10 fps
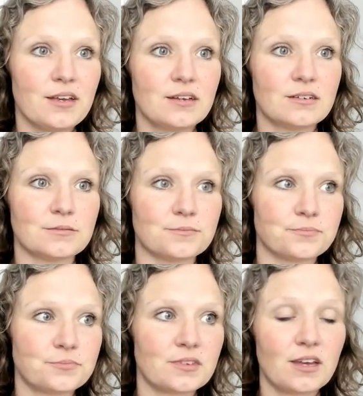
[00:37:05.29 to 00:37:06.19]

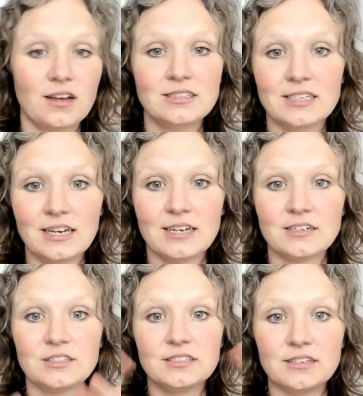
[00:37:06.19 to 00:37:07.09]
Um, on the
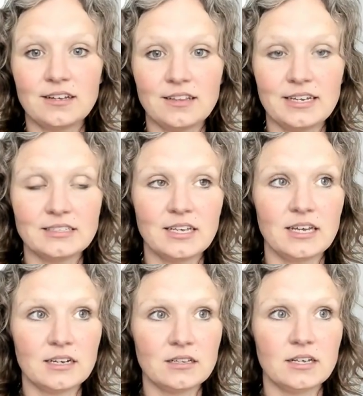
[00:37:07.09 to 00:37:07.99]
anal, I like to
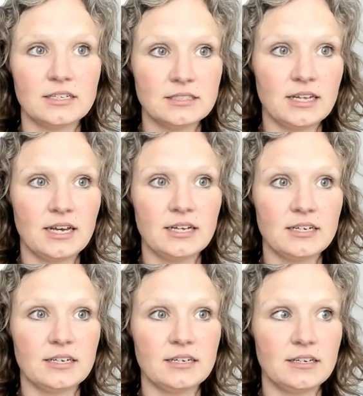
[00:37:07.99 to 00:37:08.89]
analyze
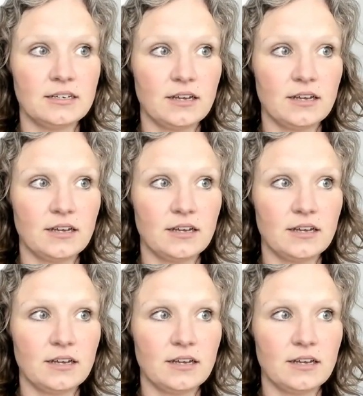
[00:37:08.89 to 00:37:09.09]
that it,